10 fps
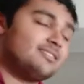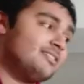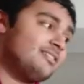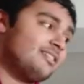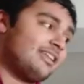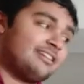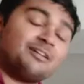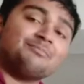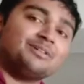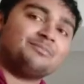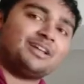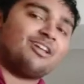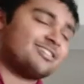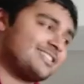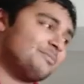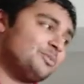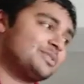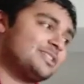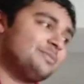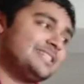number. My last number will
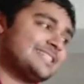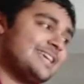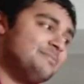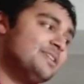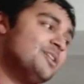still be the same.